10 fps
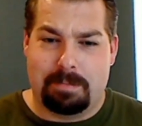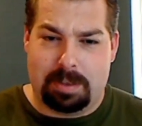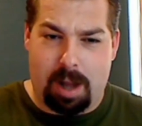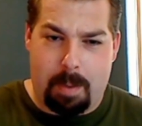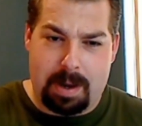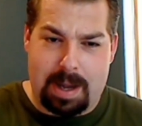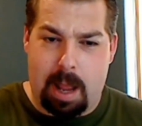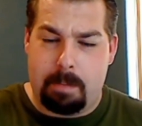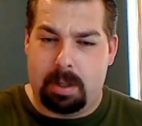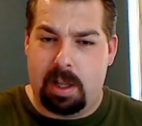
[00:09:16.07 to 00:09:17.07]
Comment
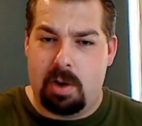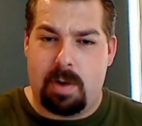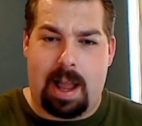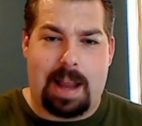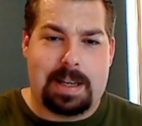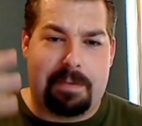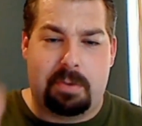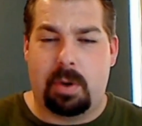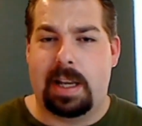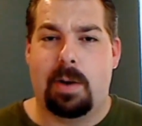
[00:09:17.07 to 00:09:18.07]
down below. I
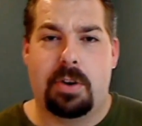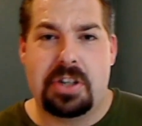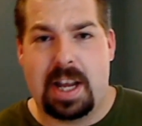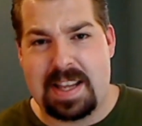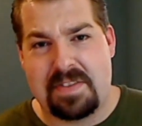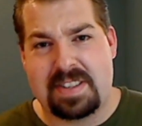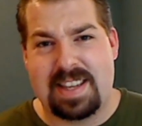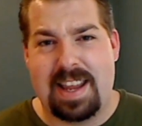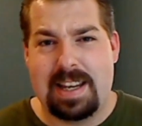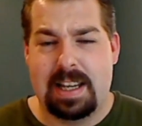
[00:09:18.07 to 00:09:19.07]
definitely want to hear what you guys have to
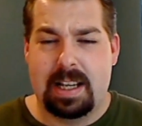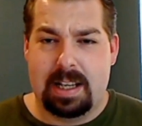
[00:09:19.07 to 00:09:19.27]
say,